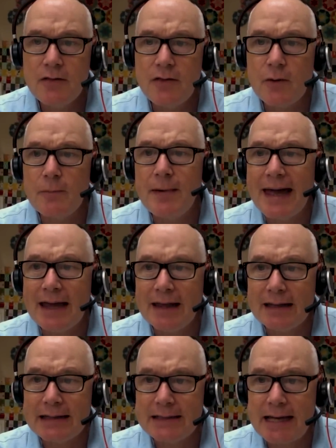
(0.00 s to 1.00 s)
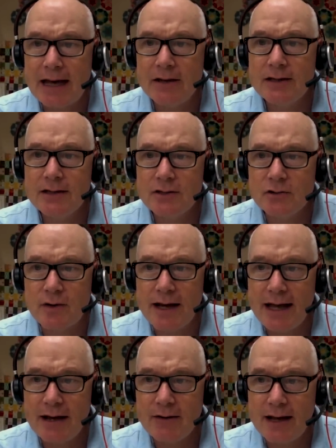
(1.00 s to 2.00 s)
their male Italian
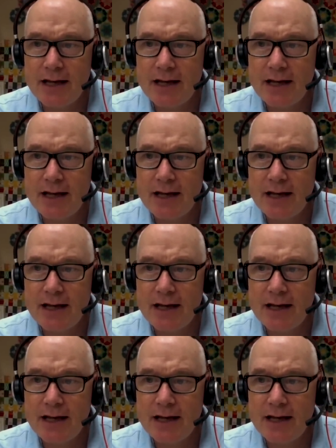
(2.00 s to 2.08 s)
greyhound,